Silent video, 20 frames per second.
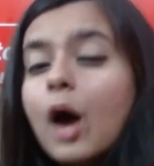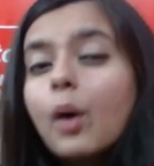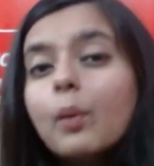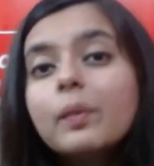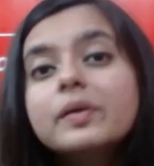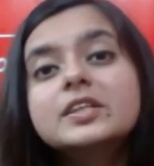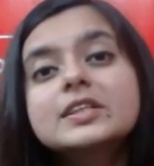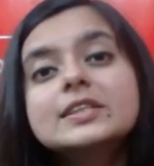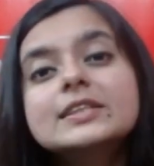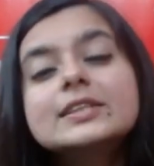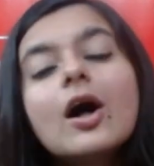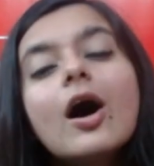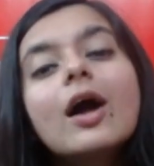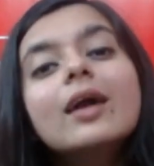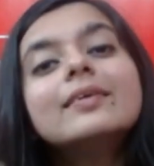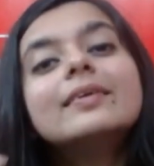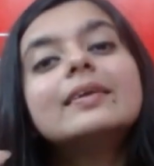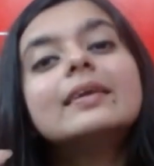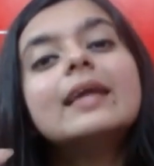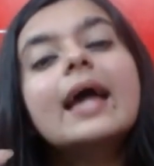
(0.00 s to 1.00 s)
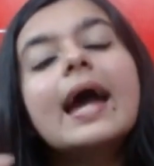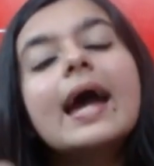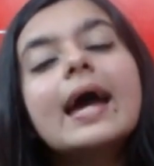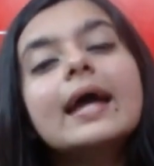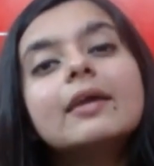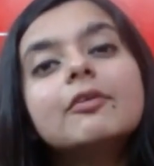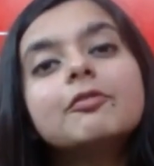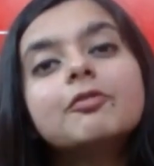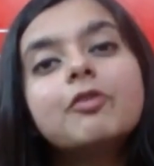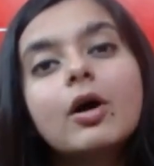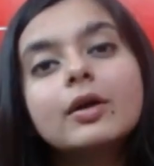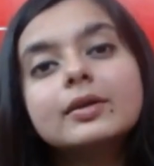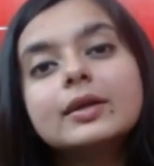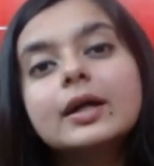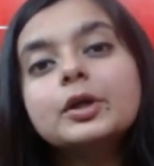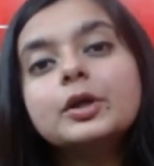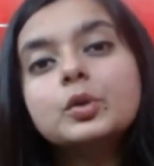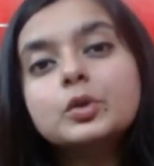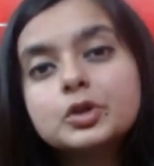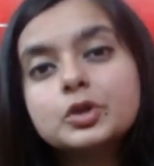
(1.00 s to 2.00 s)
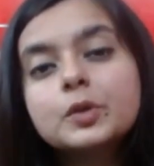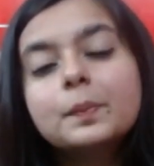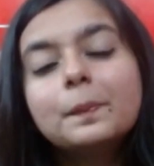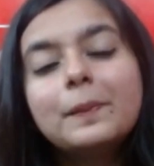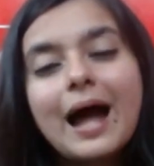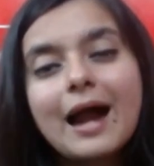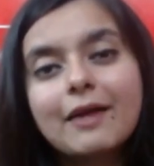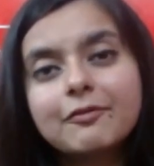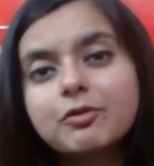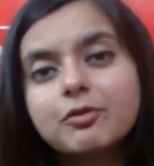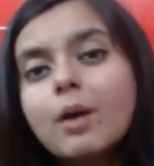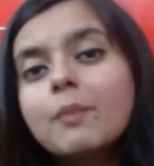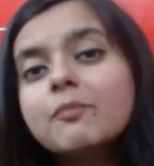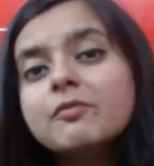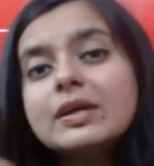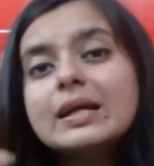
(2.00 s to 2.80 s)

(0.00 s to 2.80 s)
which is not there for the YouTube platform.